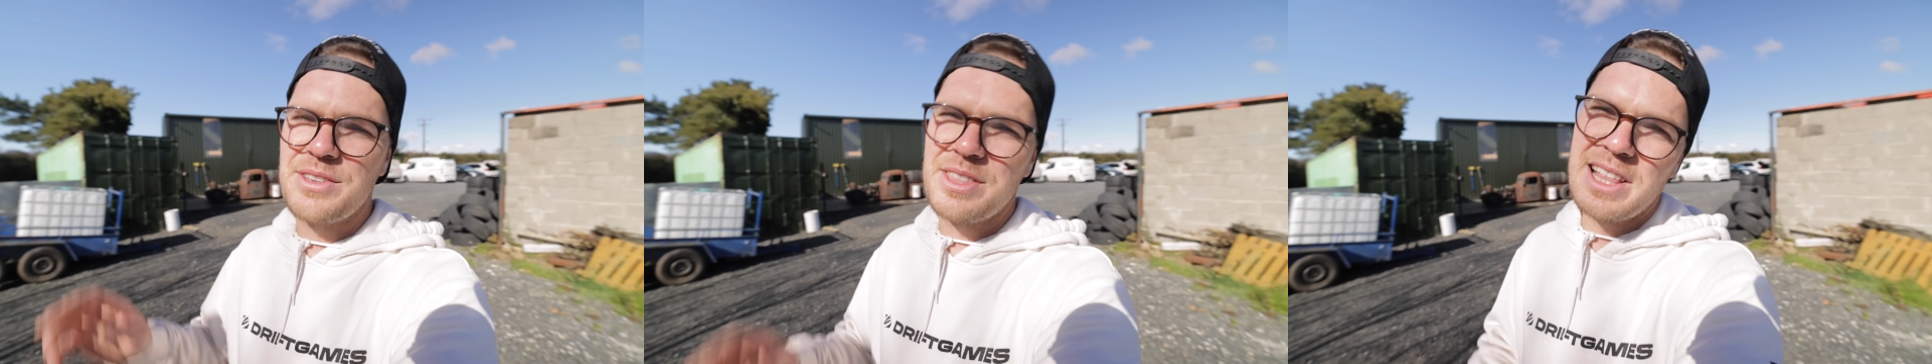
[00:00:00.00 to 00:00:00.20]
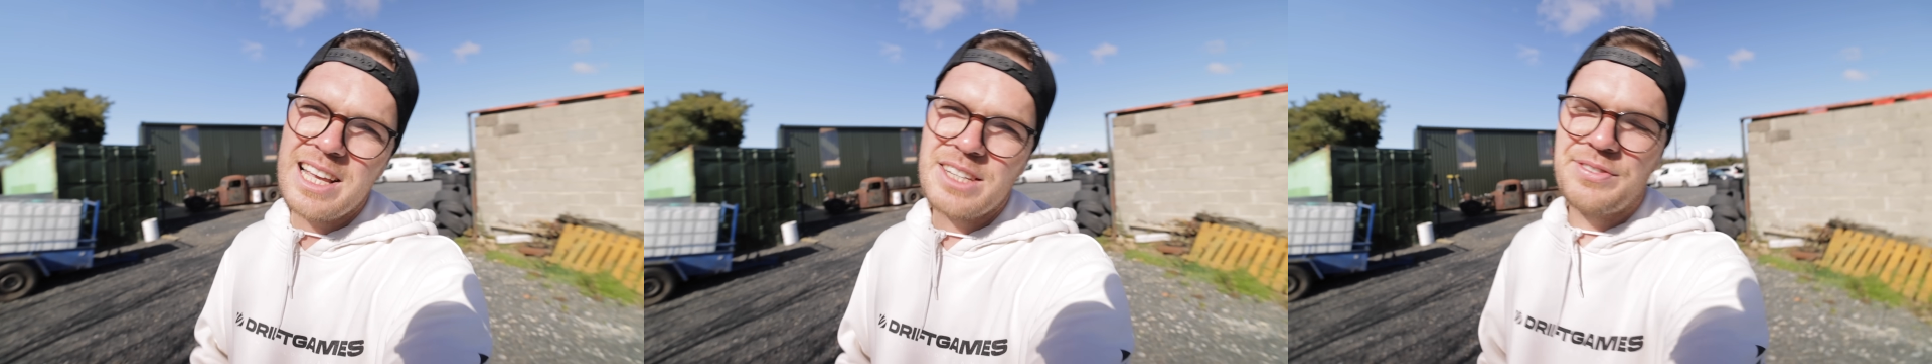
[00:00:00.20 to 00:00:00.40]

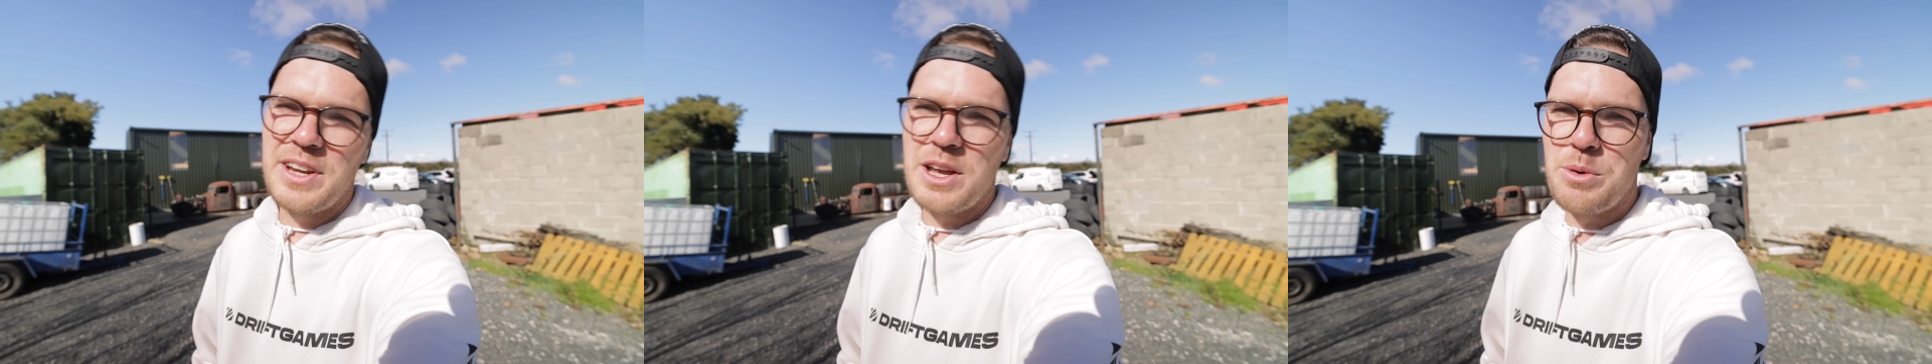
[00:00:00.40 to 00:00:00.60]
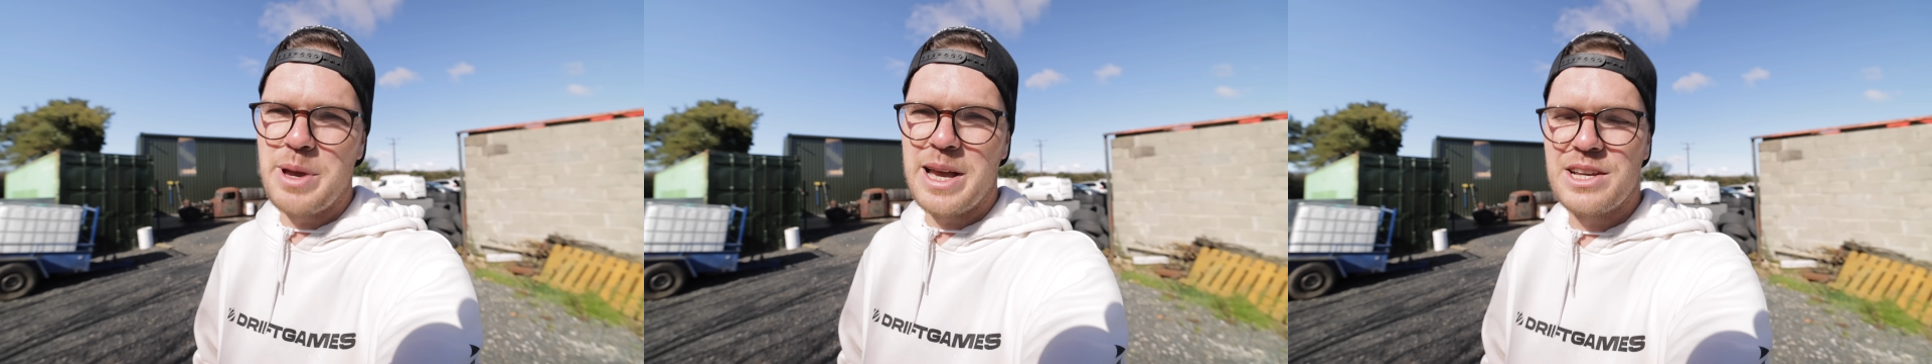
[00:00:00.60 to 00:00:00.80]
in the last
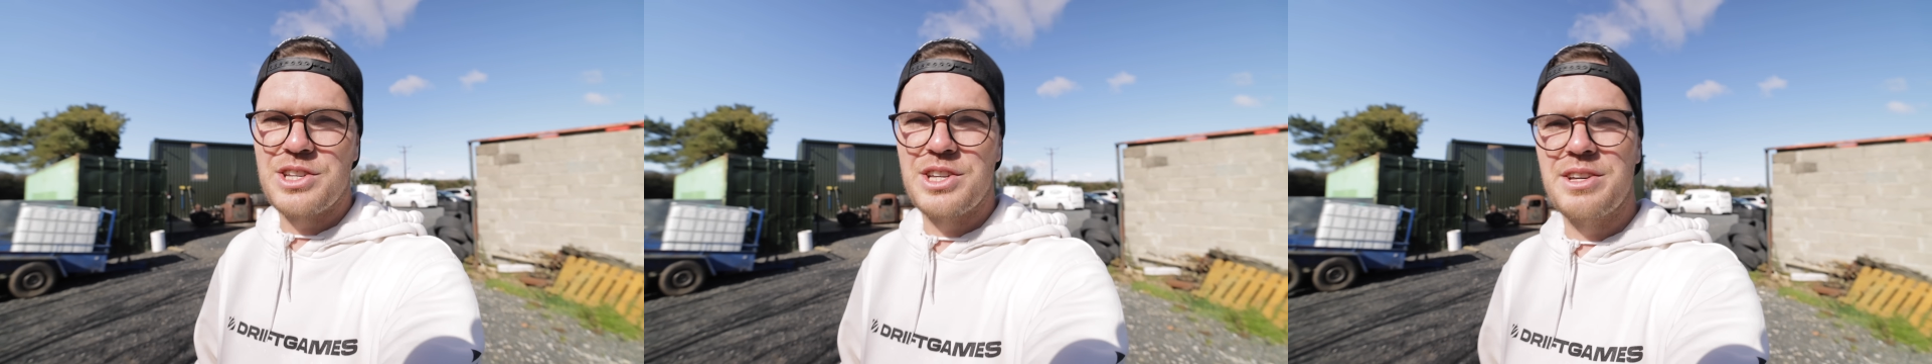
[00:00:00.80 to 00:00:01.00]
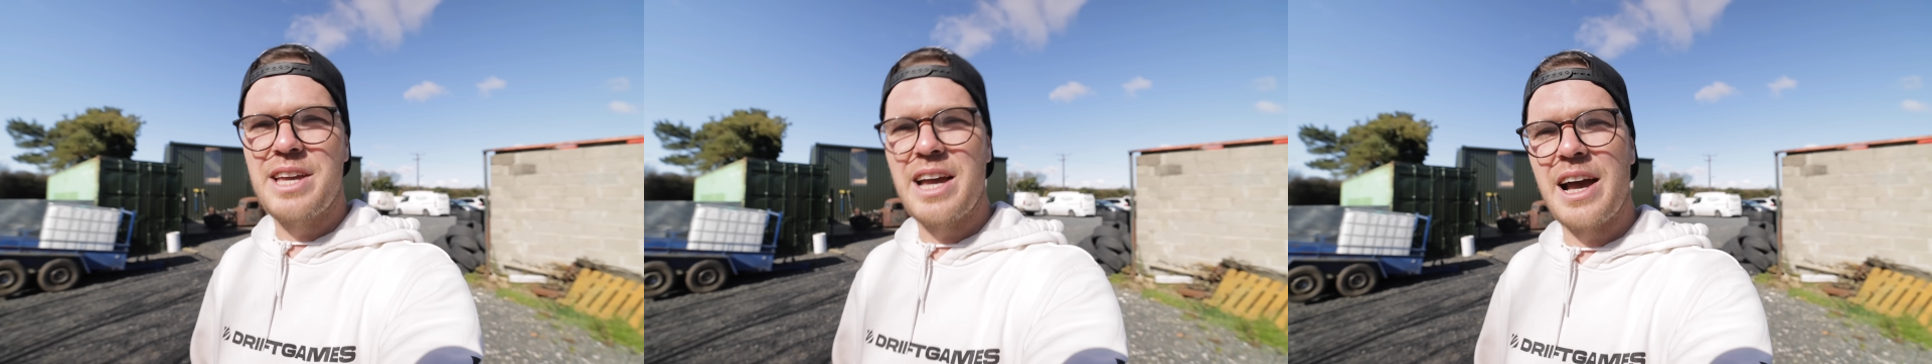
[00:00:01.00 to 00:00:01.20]
video we asked
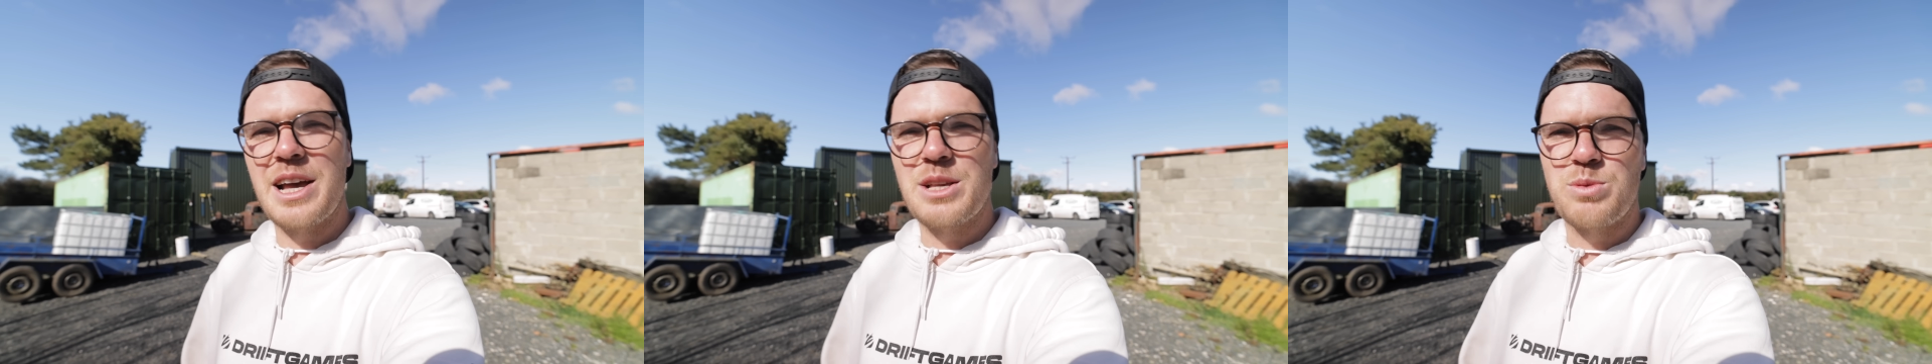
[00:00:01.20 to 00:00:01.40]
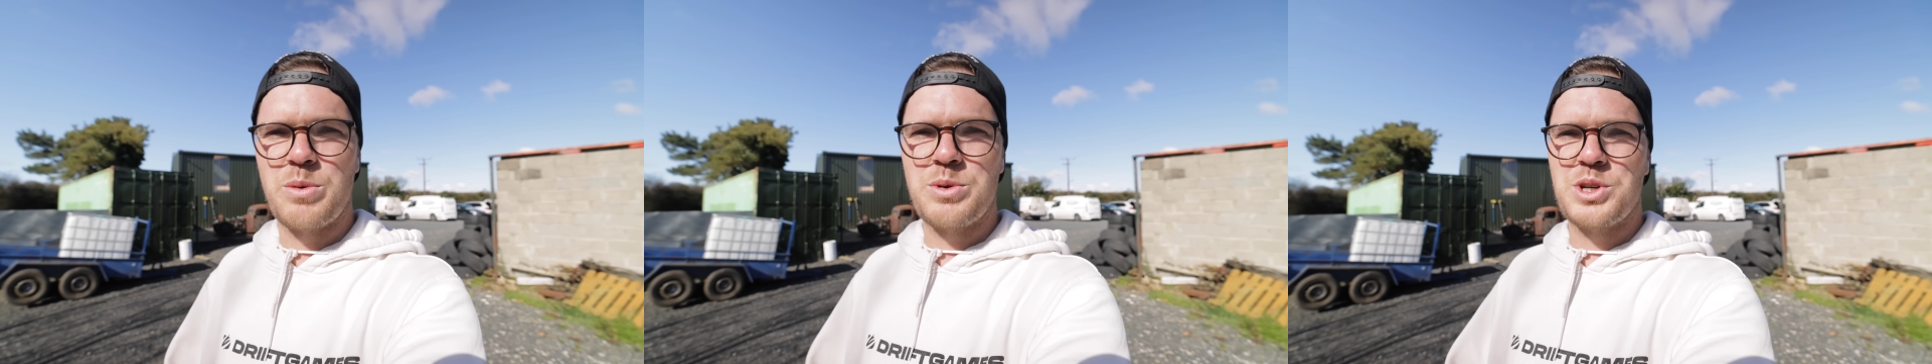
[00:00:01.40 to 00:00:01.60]
you
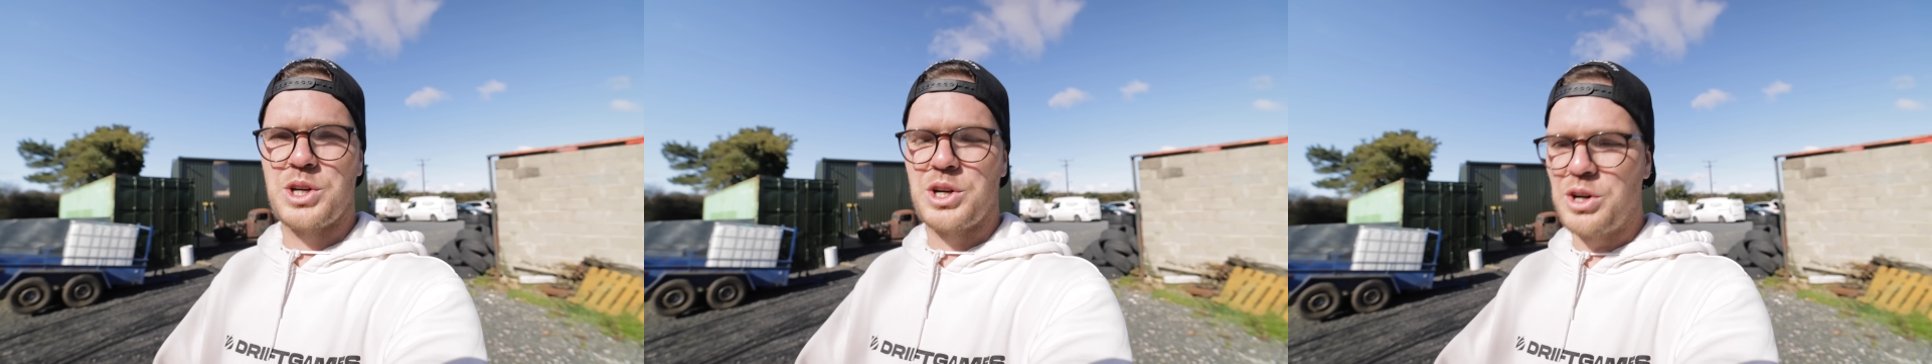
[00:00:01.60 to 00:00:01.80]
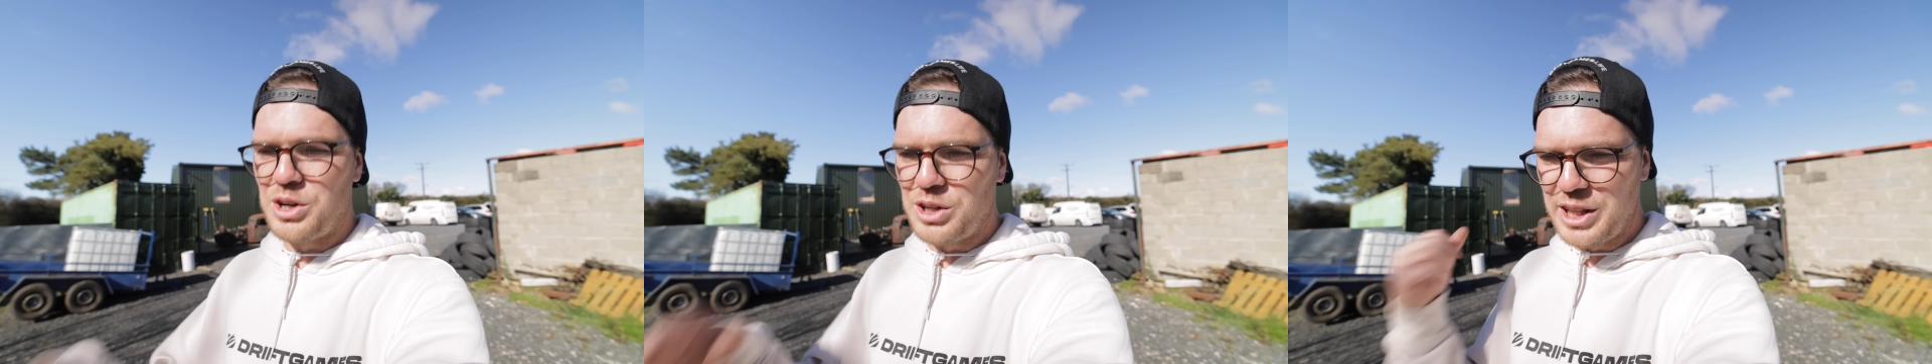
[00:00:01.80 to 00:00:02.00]
guys what we should
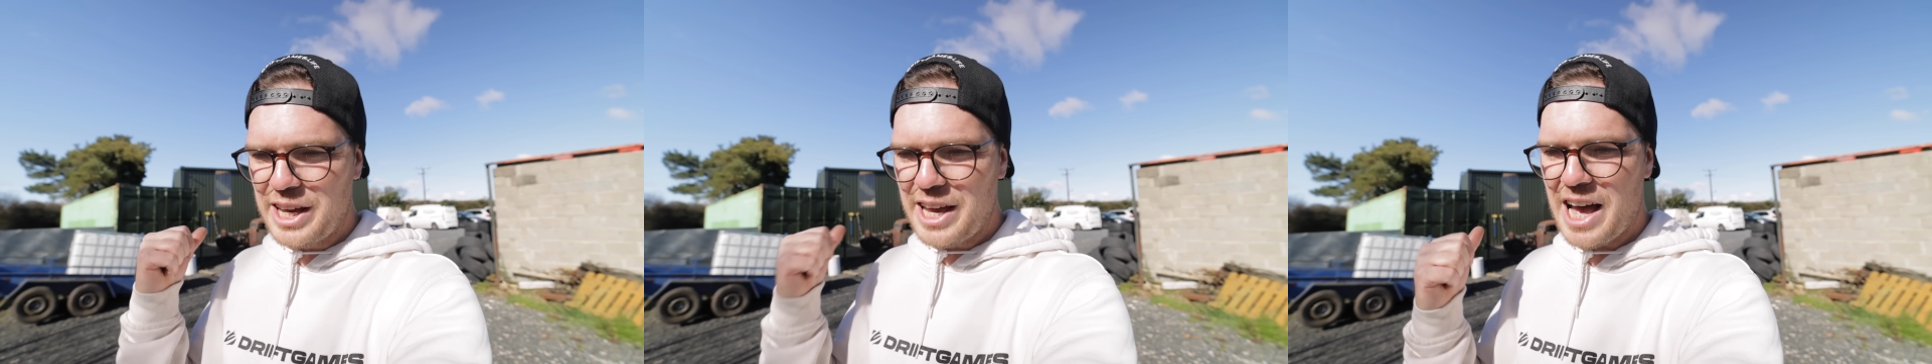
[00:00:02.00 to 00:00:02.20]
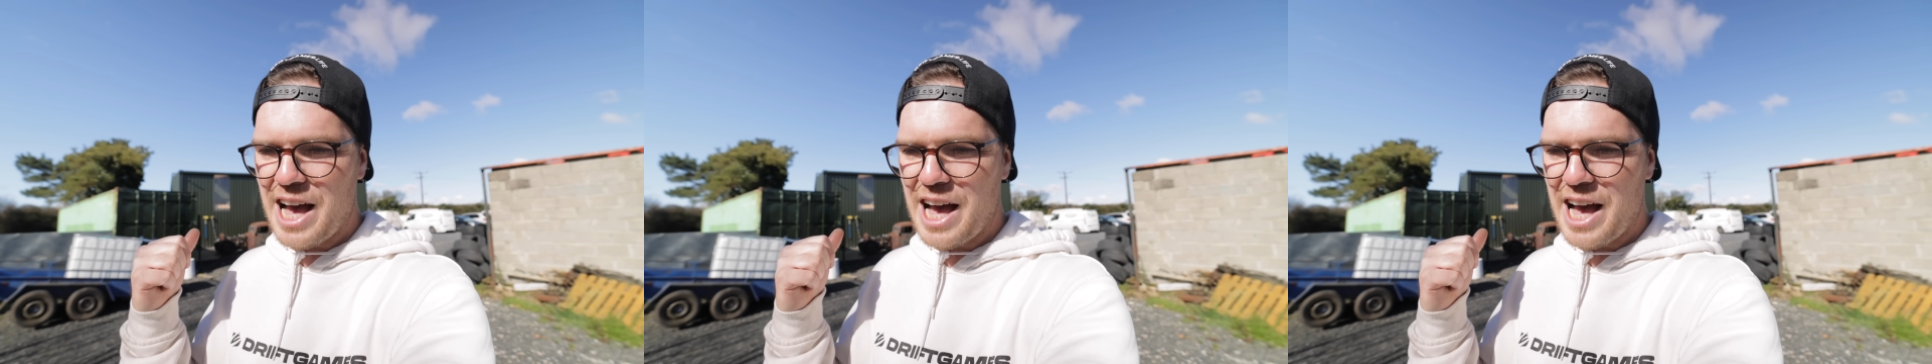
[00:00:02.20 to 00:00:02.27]
call it,